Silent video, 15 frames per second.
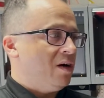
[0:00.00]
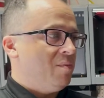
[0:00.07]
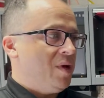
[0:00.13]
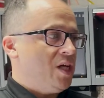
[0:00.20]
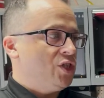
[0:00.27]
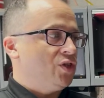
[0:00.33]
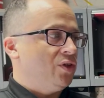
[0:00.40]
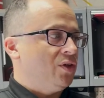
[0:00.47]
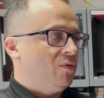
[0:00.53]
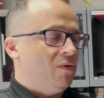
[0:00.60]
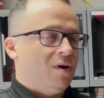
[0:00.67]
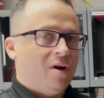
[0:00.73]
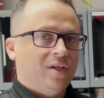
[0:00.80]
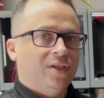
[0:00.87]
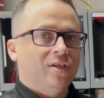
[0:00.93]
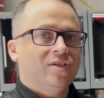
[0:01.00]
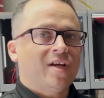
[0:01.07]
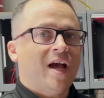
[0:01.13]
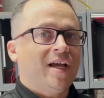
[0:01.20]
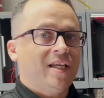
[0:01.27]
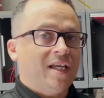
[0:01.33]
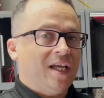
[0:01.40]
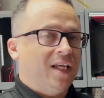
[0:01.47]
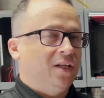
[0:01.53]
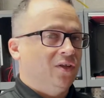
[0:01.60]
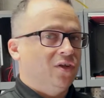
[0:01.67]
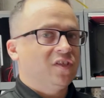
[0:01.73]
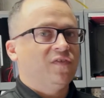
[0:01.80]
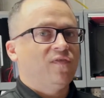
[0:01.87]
to make sure that we're on there tight and it looks